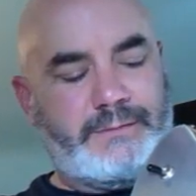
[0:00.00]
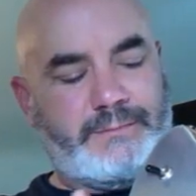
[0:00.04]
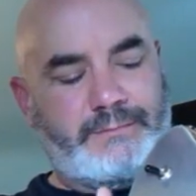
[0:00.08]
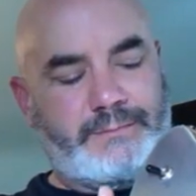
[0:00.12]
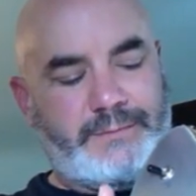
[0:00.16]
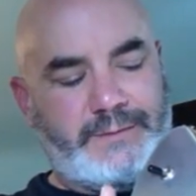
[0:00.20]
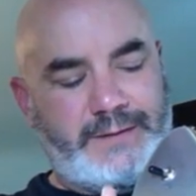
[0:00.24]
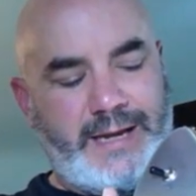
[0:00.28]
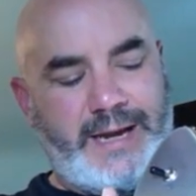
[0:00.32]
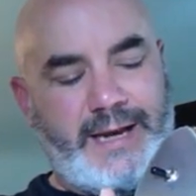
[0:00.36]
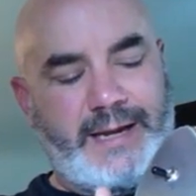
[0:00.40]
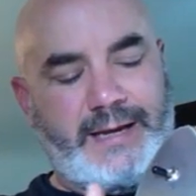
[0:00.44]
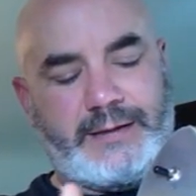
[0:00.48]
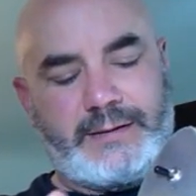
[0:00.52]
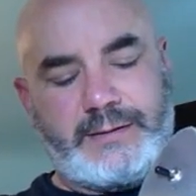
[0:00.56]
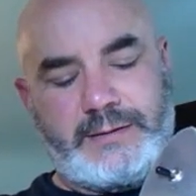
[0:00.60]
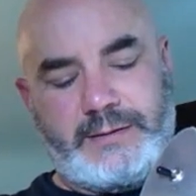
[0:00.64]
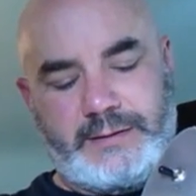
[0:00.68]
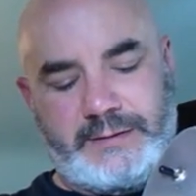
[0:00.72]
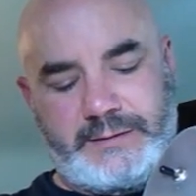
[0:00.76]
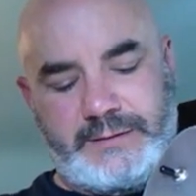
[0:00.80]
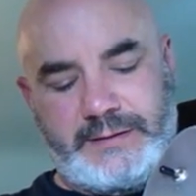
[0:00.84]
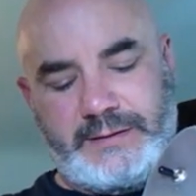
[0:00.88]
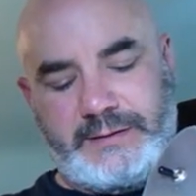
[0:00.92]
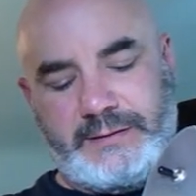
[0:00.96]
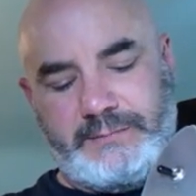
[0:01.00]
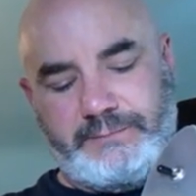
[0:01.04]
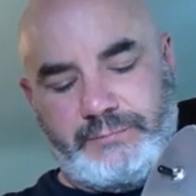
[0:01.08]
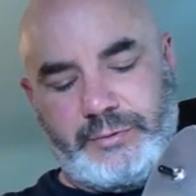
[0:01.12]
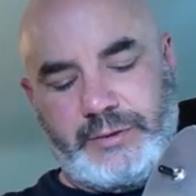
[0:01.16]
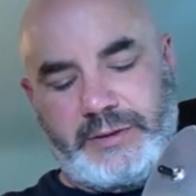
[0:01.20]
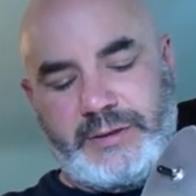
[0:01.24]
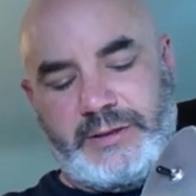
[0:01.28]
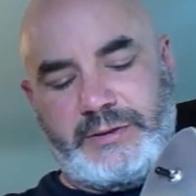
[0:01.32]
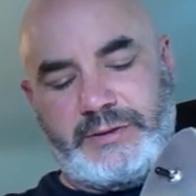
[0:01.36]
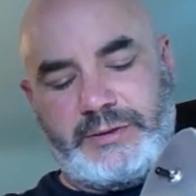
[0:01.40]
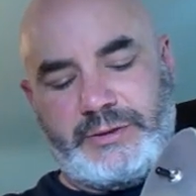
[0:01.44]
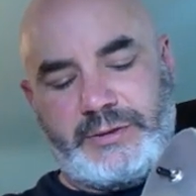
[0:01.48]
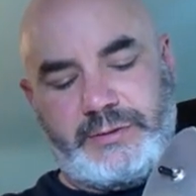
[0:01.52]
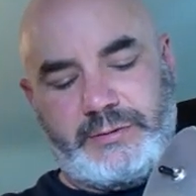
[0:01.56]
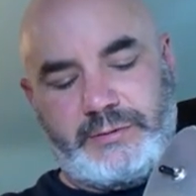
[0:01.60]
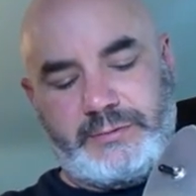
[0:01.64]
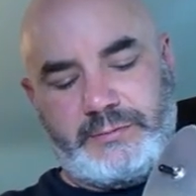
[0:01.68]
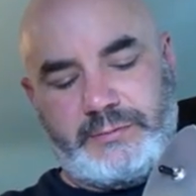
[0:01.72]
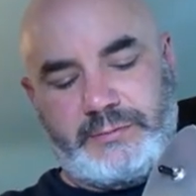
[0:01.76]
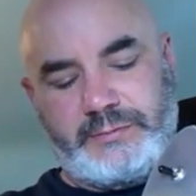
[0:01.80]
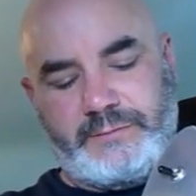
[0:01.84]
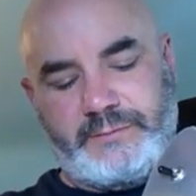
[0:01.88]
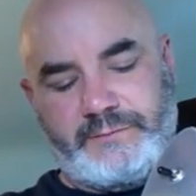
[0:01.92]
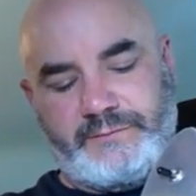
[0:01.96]
neck, and then bridge,
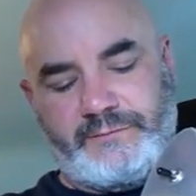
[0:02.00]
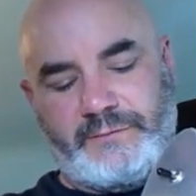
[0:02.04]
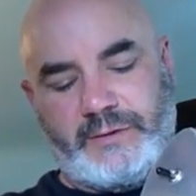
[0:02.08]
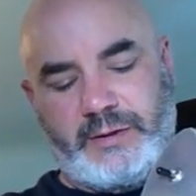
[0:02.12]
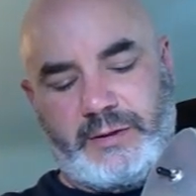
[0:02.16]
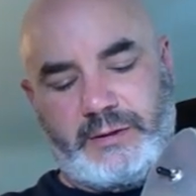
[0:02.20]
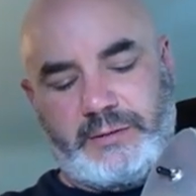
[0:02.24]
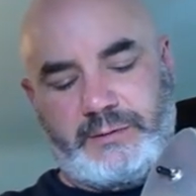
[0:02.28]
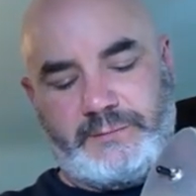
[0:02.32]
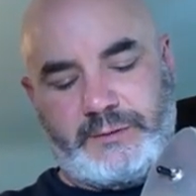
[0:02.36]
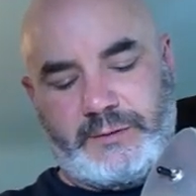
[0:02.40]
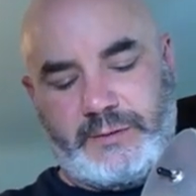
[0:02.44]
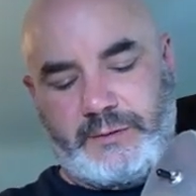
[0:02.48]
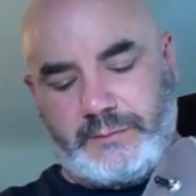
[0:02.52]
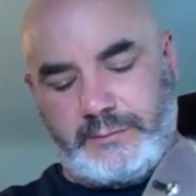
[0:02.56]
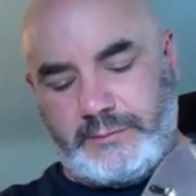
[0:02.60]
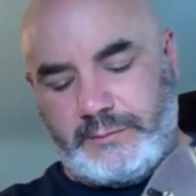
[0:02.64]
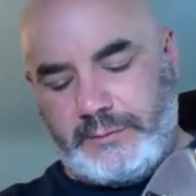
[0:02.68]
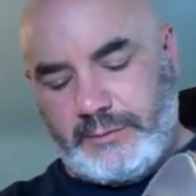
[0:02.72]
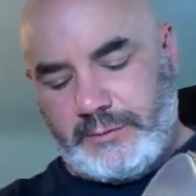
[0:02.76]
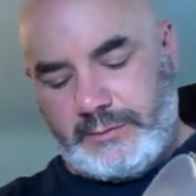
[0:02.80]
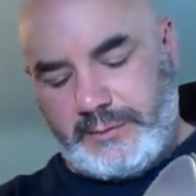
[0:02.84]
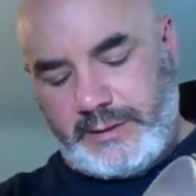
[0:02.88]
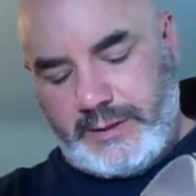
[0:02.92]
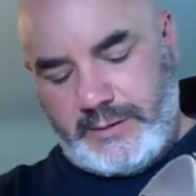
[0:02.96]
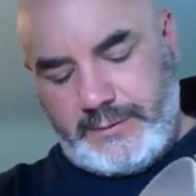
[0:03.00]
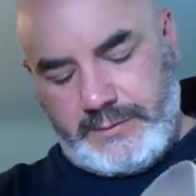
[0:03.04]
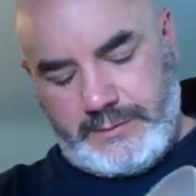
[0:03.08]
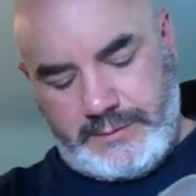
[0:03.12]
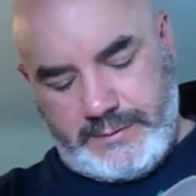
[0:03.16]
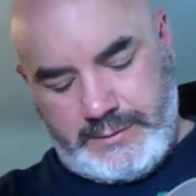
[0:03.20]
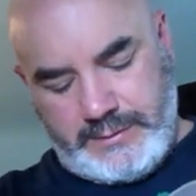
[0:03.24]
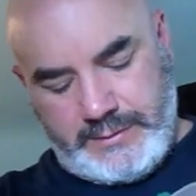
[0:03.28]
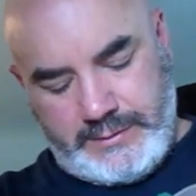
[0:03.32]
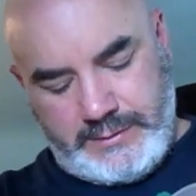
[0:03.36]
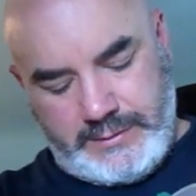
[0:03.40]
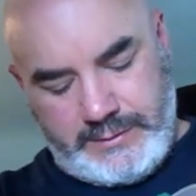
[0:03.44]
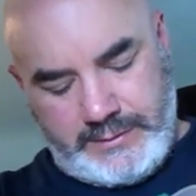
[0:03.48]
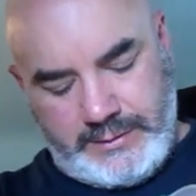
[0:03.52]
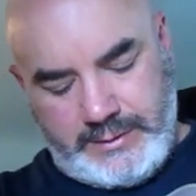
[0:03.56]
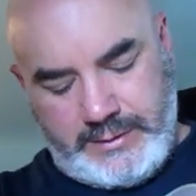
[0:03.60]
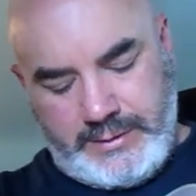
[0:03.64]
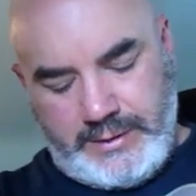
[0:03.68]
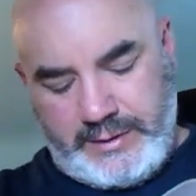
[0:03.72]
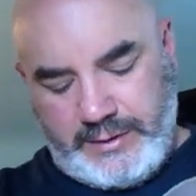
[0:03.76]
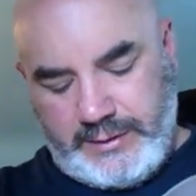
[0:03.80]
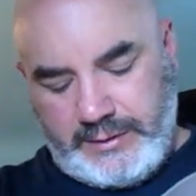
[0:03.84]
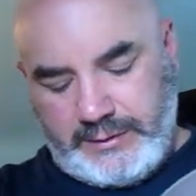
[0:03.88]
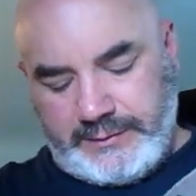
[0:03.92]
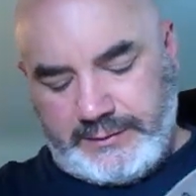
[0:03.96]
volume, tone. Okay,
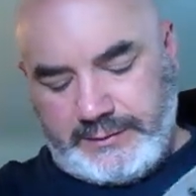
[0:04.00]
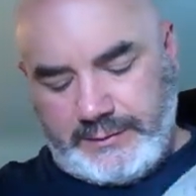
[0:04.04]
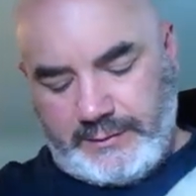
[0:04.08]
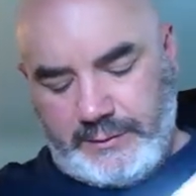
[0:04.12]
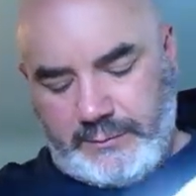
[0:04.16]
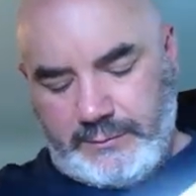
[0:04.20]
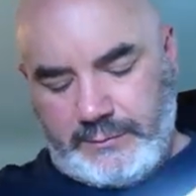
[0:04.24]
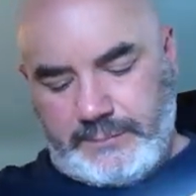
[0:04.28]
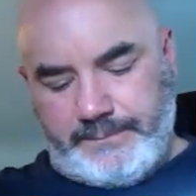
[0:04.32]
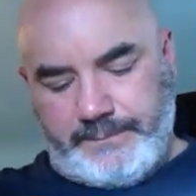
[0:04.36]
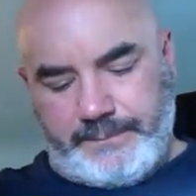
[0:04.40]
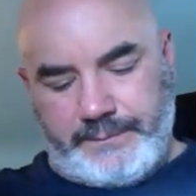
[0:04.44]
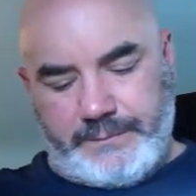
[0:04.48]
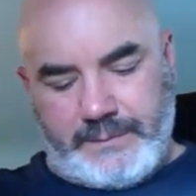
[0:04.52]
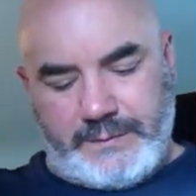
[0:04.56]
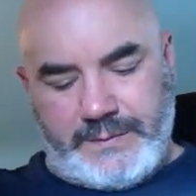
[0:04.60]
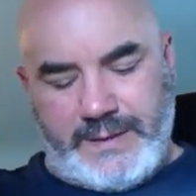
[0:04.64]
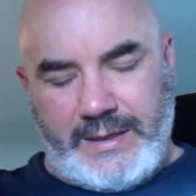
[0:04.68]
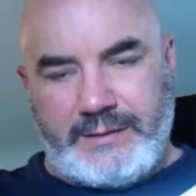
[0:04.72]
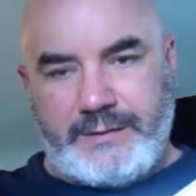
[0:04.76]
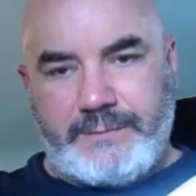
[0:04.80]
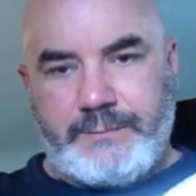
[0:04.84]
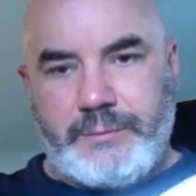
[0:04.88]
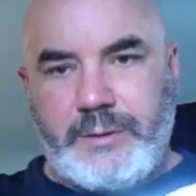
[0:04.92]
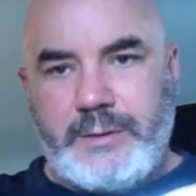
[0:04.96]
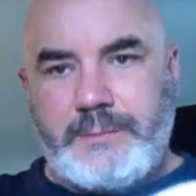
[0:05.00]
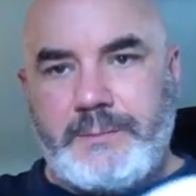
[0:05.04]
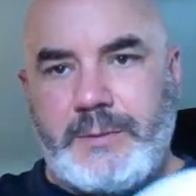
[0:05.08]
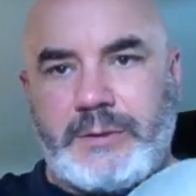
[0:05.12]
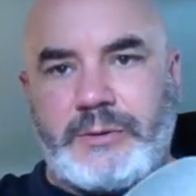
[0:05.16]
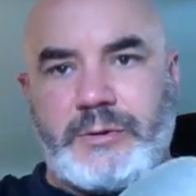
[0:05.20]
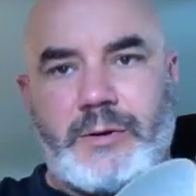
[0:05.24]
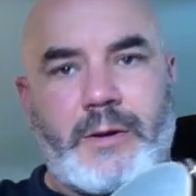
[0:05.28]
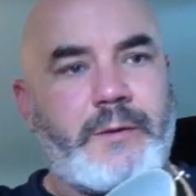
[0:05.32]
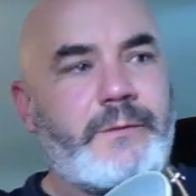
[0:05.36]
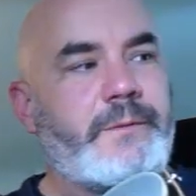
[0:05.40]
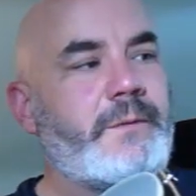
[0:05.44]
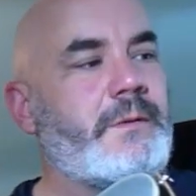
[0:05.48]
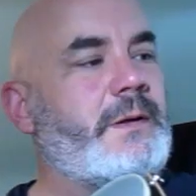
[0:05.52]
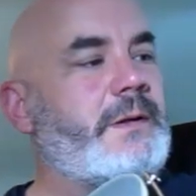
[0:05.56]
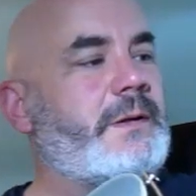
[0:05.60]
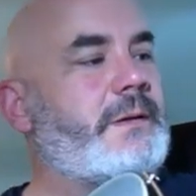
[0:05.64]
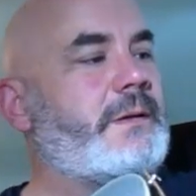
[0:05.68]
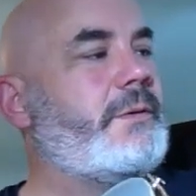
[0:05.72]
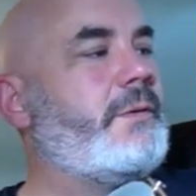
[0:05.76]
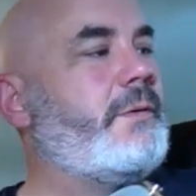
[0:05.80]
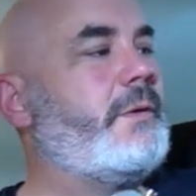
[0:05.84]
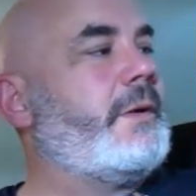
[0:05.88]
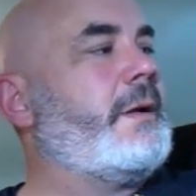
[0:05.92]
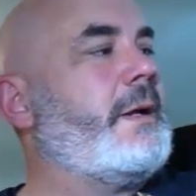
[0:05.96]
so that's pretty much all there is
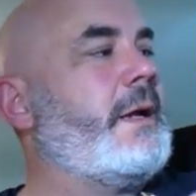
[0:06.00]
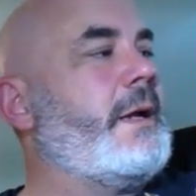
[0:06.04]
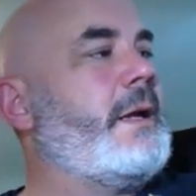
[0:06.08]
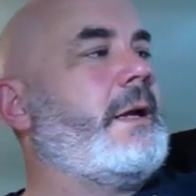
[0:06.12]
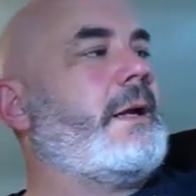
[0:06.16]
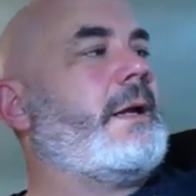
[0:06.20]
to it.